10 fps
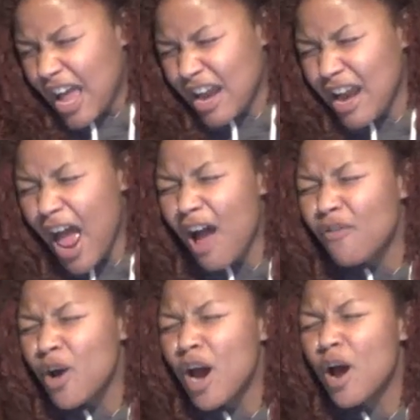in
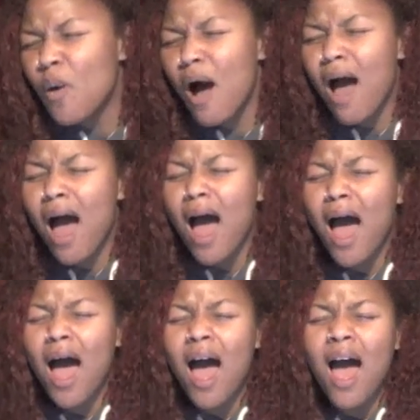every
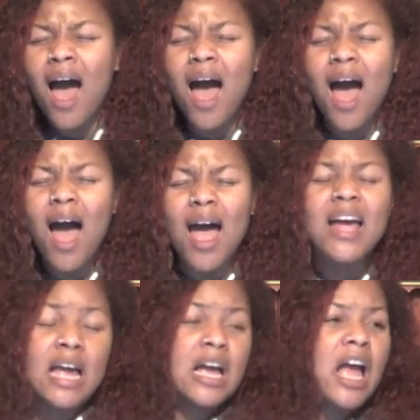
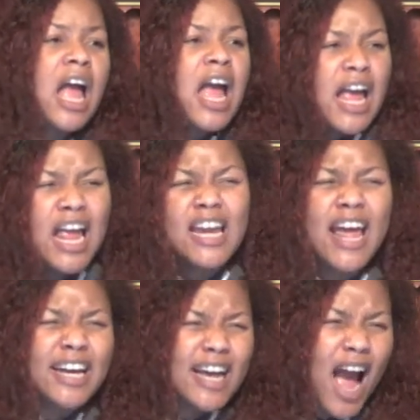way. And
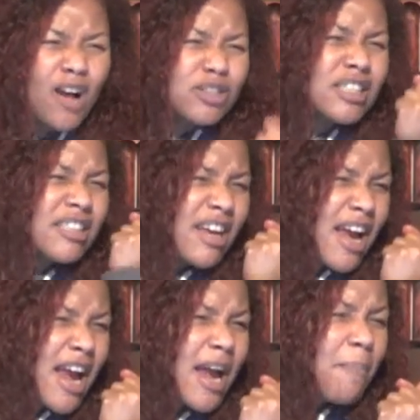it goes
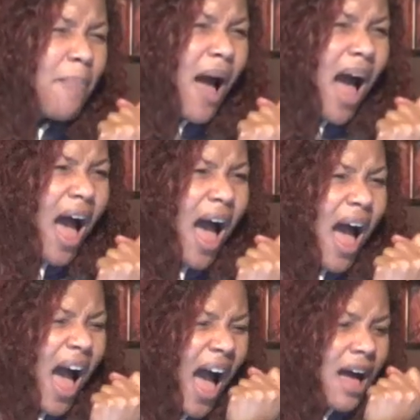deeper,
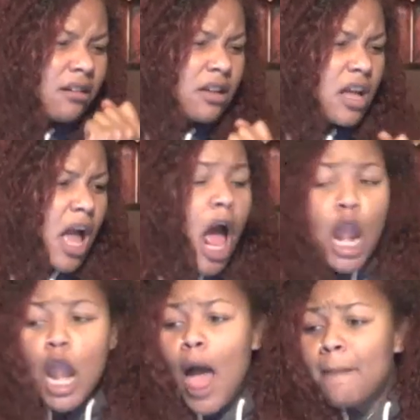
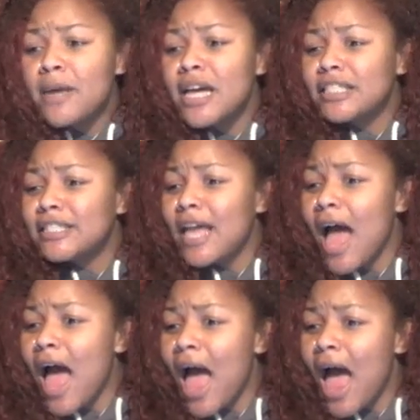let me
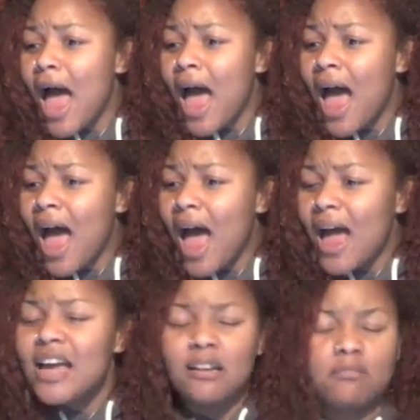say.
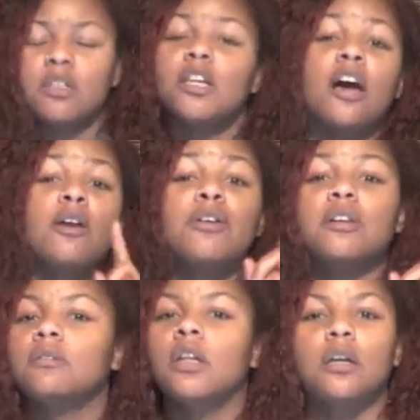Y'all don't
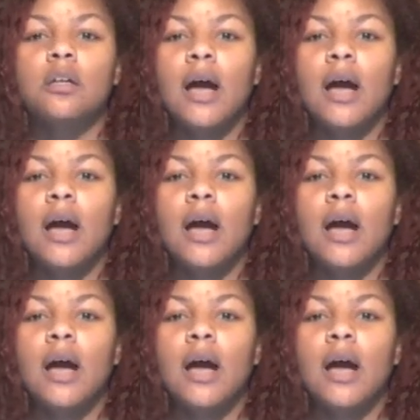get, look,